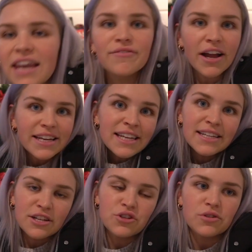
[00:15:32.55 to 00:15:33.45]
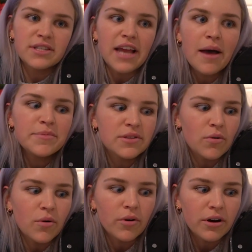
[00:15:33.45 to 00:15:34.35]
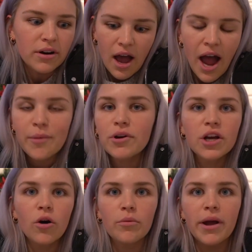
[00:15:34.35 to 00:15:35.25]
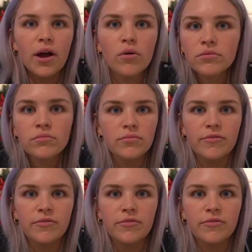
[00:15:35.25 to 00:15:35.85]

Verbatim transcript: And if I need additional steps or I want to go on my own